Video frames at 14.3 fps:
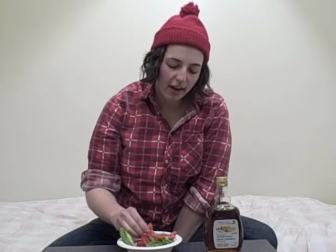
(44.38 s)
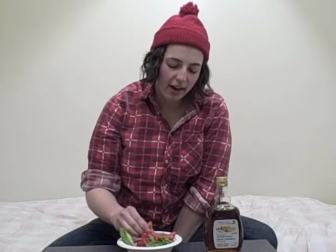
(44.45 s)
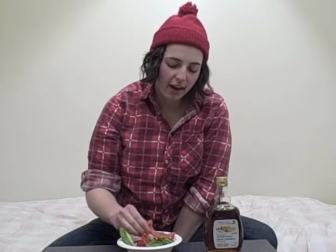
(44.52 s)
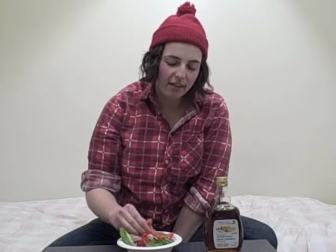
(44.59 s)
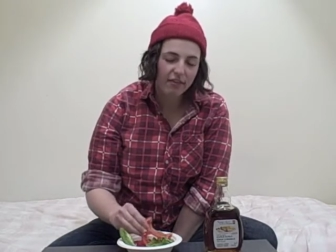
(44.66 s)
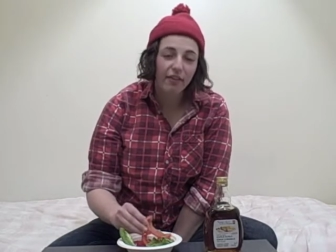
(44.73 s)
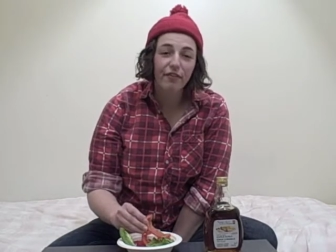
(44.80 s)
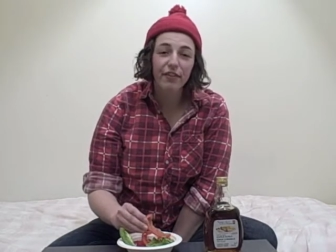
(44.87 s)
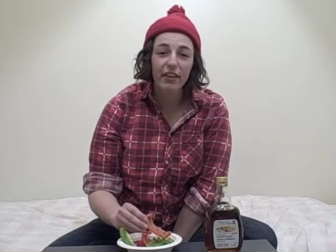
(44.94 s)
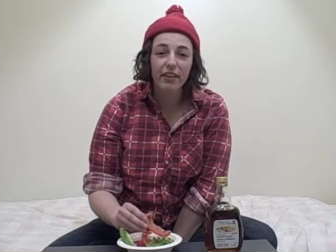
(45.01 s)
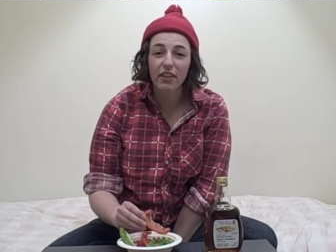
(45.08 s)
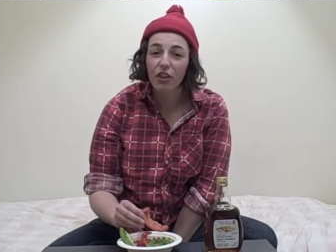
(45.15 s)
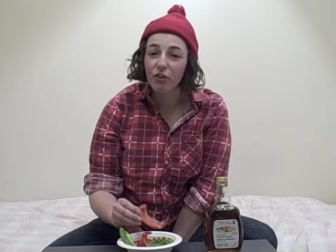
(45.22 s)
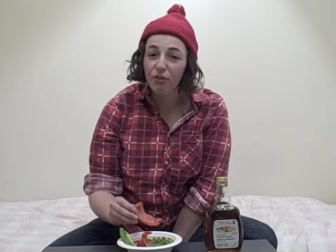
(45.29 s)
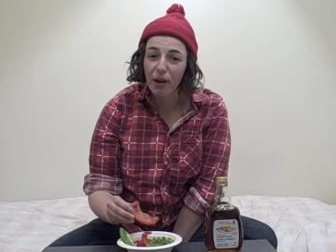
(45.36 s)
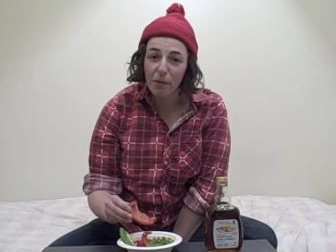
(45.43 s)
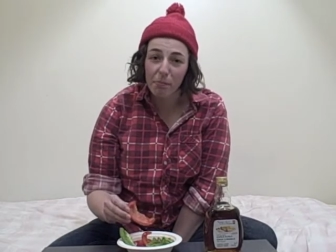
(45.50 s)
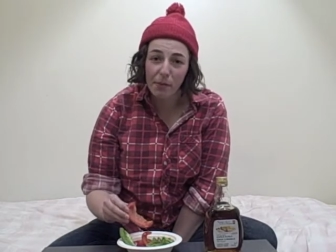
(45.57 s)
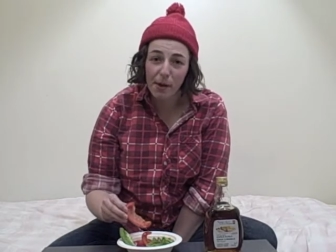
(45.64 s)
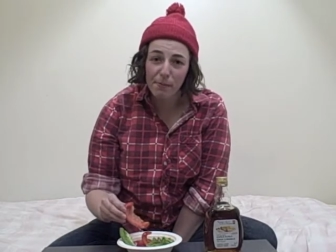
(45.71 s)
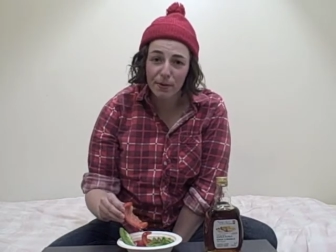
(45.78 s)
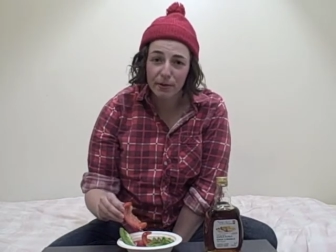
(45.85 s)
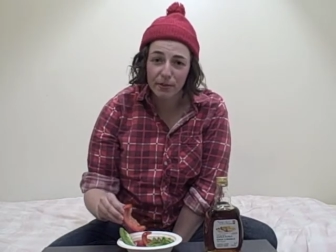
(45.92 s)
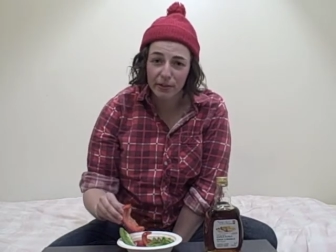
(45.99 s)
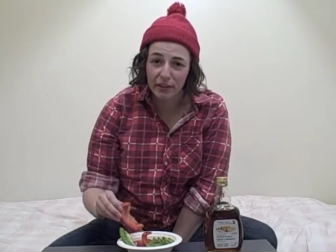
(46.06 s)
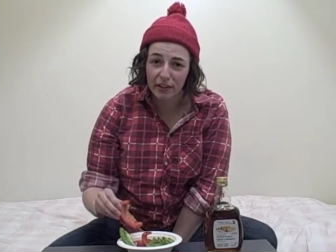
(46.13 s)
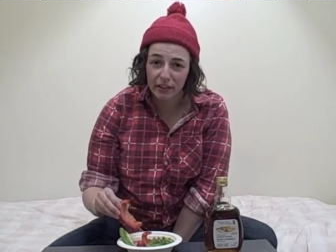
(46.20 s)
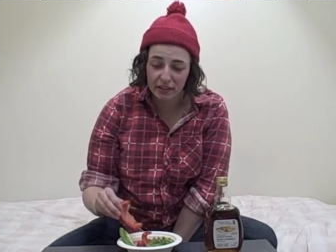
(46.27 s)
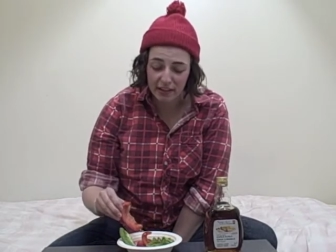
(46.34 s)
I have a feeling the red peppers are
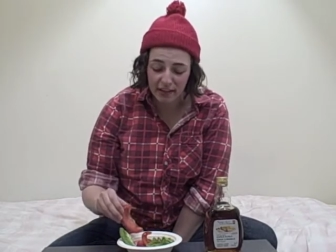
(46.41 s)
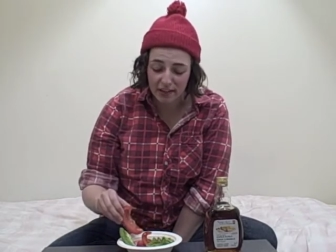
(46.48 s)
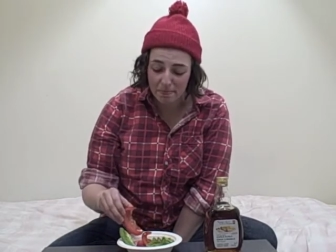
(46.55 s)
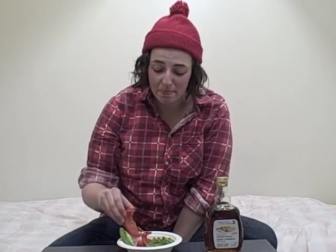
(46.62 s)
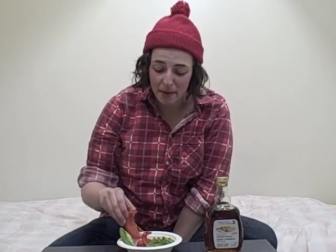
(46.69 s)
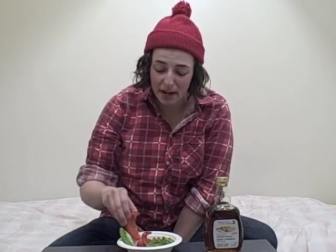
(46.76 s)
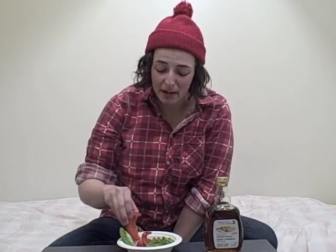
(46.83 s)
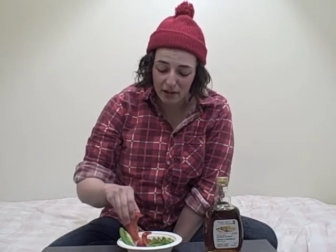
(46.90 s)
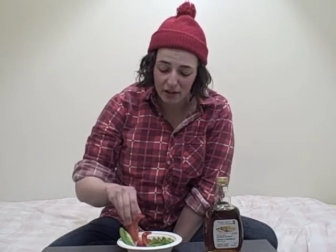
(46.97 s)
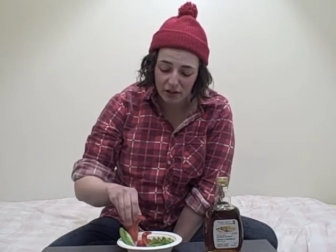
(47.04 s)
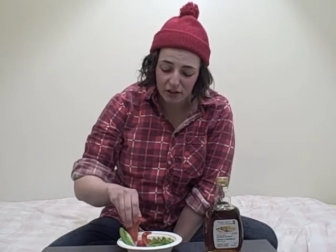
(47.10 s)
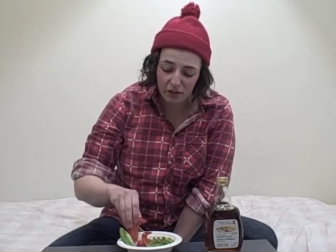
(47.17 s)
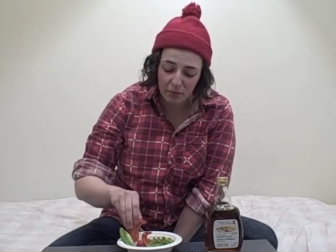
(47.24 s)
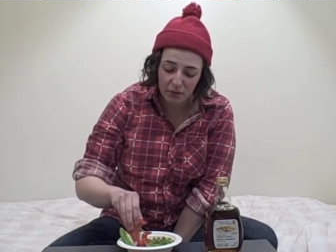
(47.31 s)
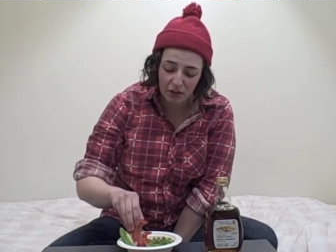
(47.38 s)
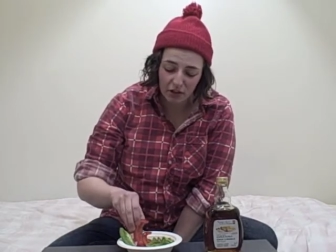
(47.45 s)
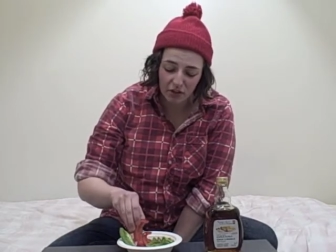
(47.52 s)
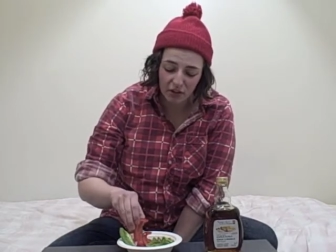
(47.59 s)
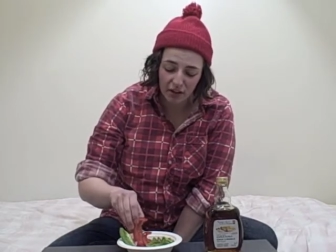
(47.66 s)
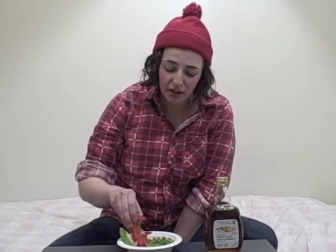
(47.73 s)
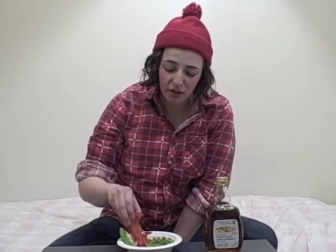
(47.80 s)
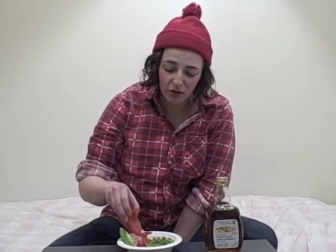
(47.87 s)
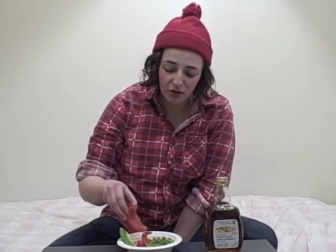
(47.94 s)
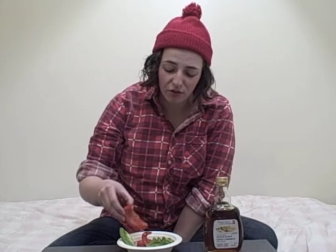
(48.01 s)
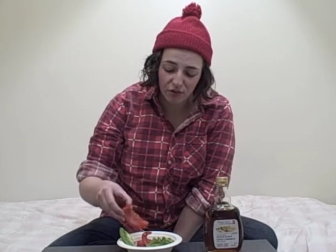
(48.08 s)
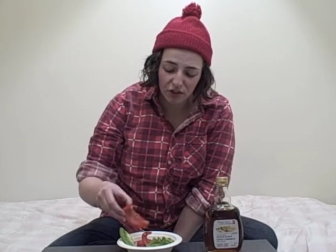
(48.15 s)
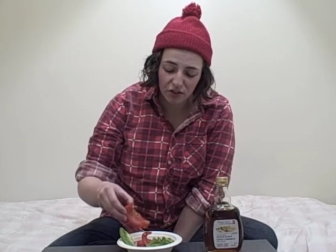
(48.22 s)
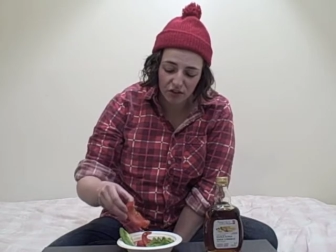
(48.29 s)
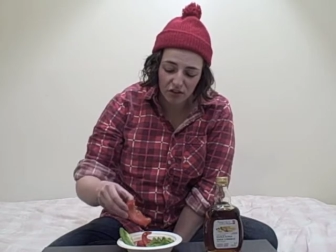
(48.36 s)
gonna taste better, so I'm gonna try those
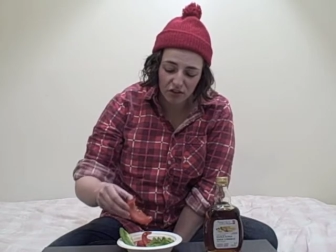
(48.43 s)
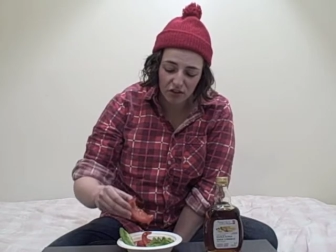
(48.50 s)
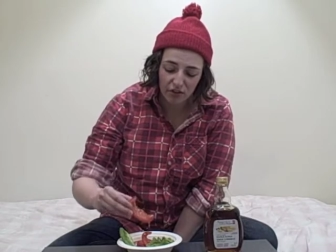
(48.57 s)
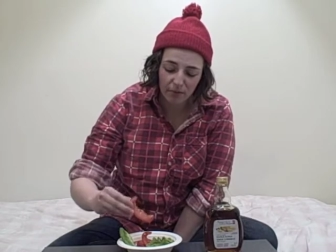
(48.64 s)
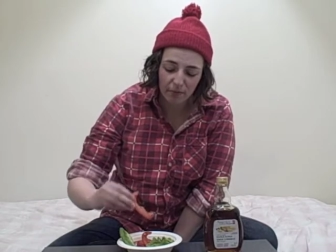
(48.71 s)
first.